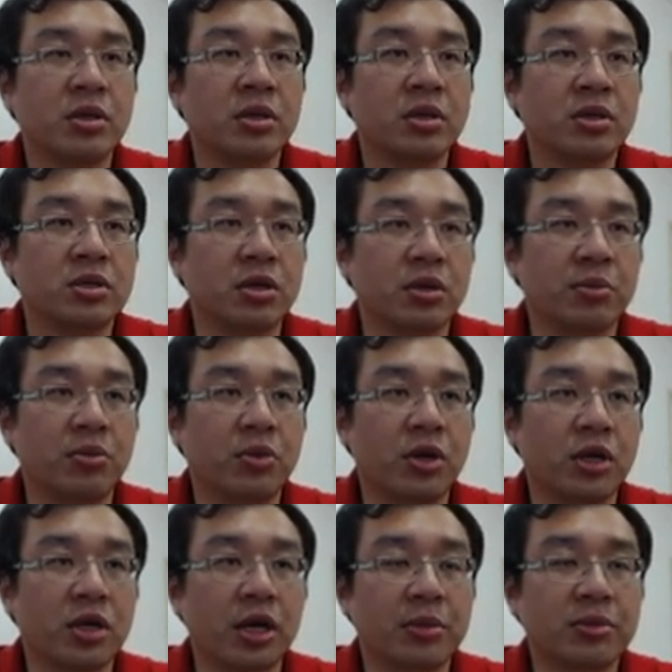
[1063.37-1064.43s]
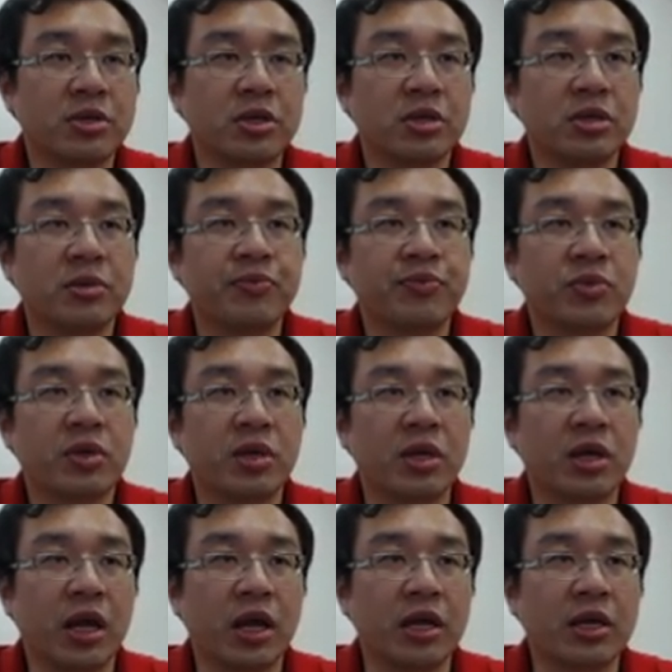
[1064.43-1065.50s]
So pawn capture,
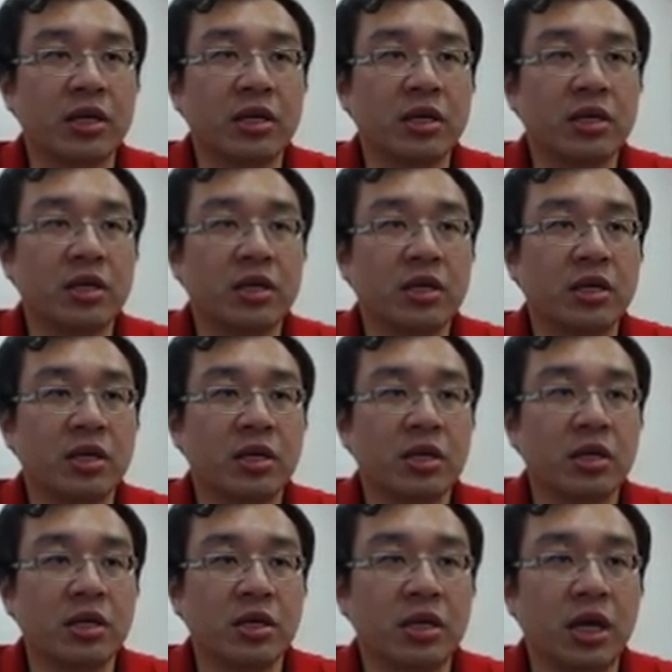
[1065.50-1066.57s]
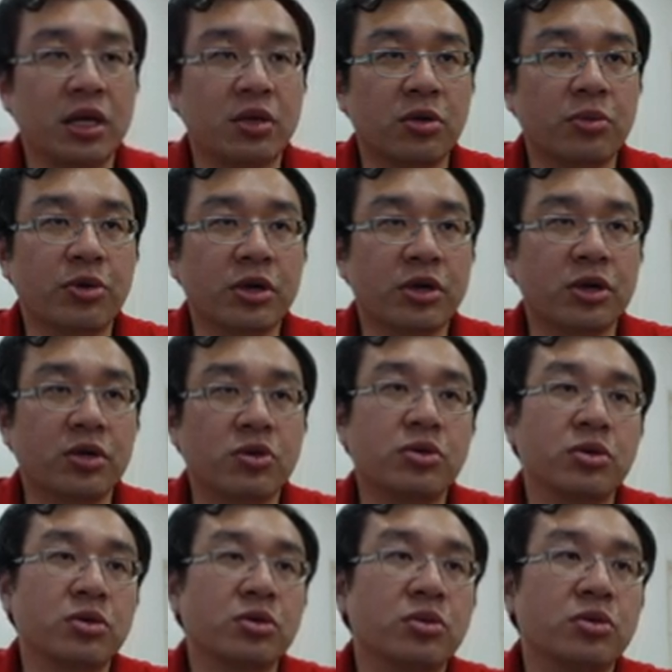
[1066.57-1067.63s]
and here then you bring the rook
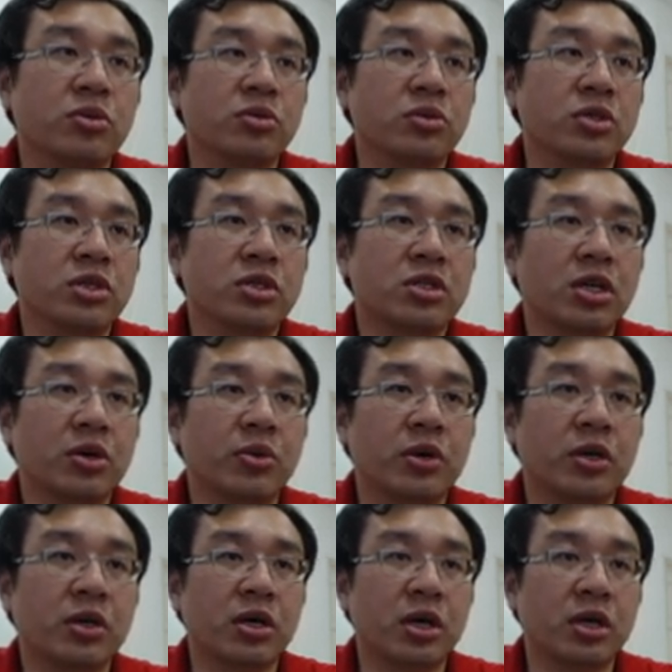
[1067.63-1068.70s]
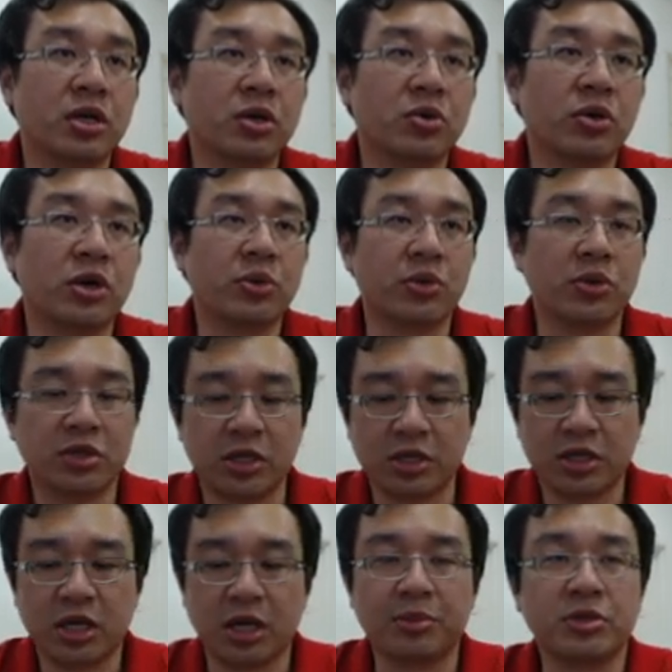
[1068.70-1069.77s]
to g7, and the queen will just
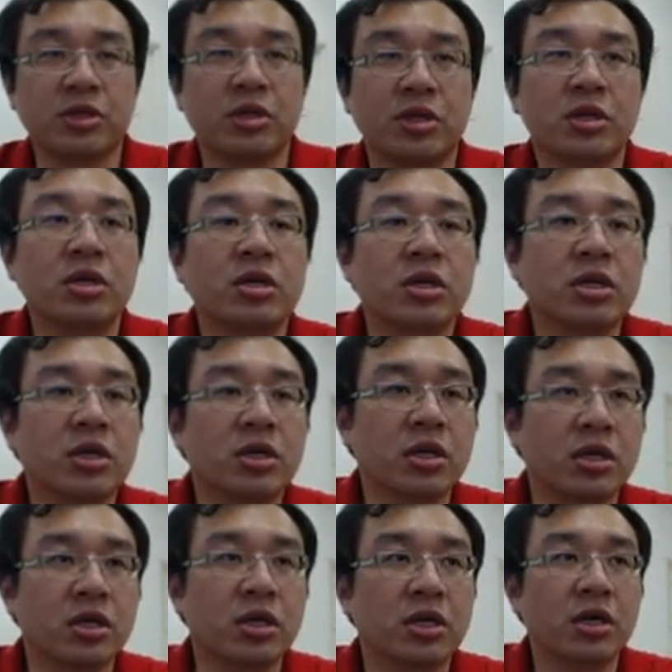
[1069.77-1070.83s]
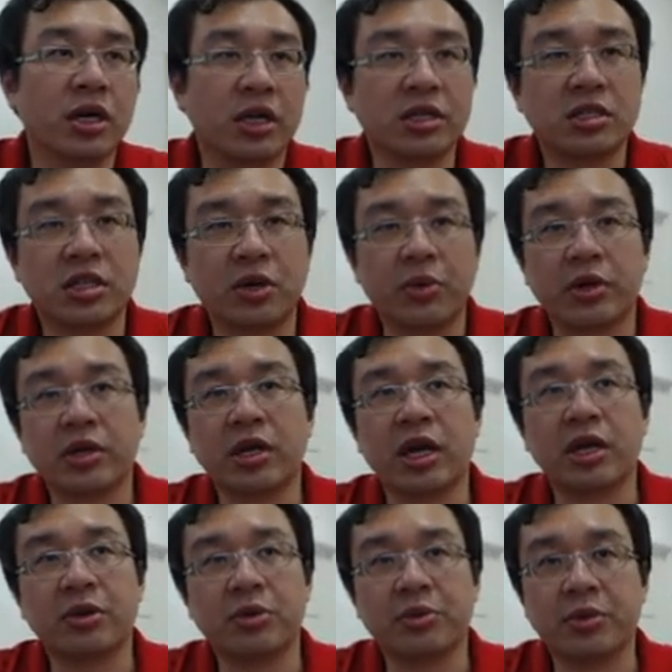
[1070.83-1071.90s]
capture the h7 and
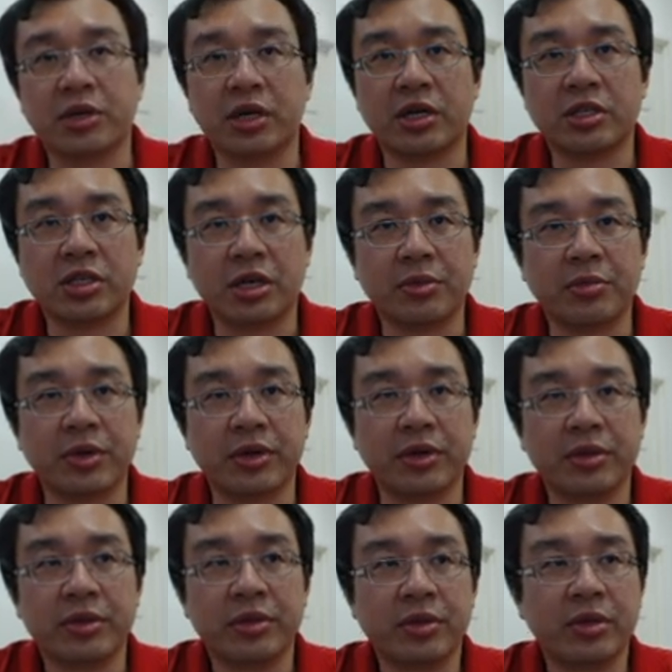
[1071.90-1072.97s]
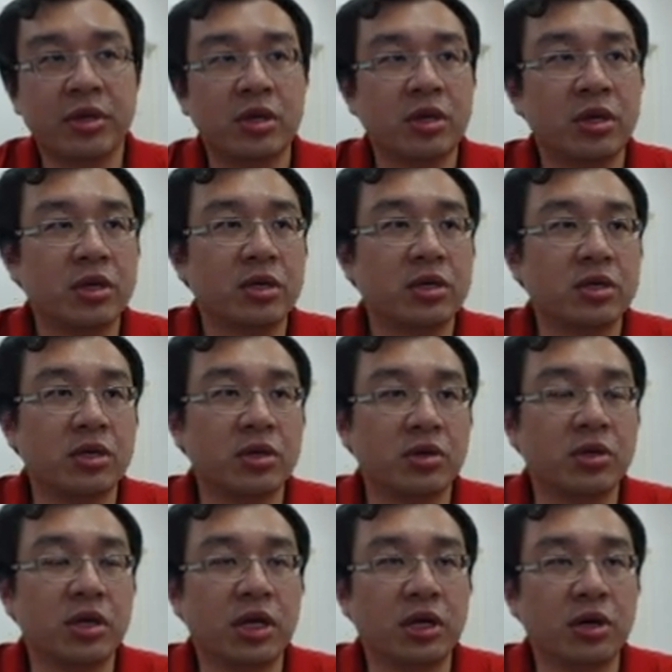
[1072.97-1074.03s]
will be a checkmate. So
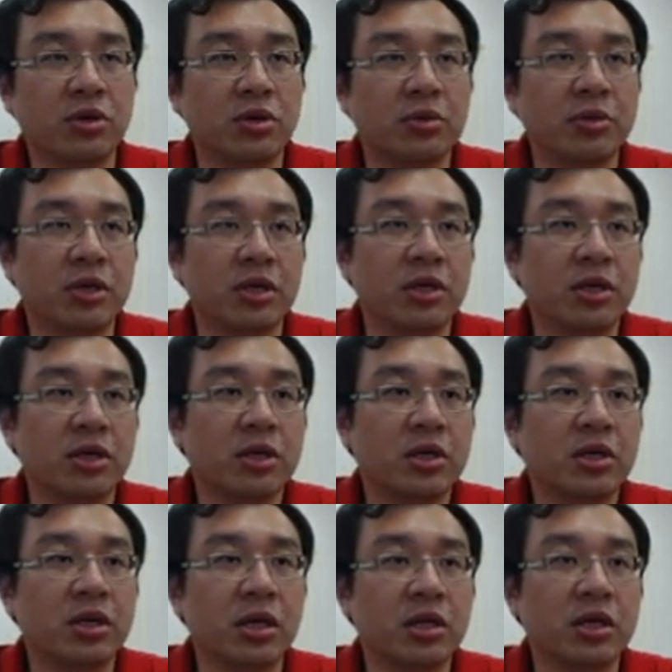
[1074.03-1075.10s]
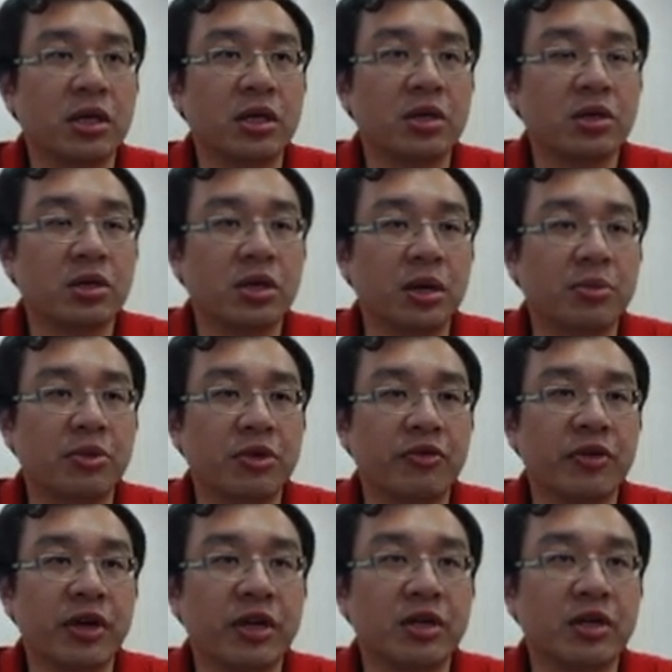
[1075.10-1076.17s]
there could be nothing can
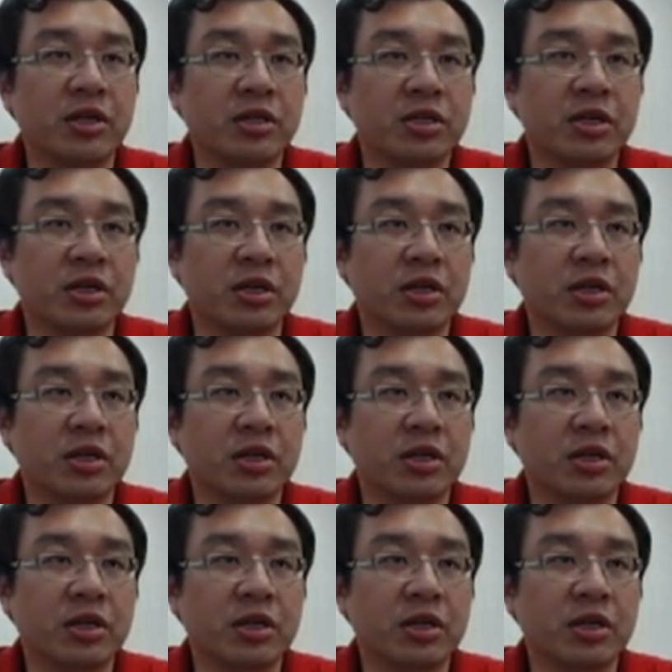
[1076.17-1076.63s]
prevent the check.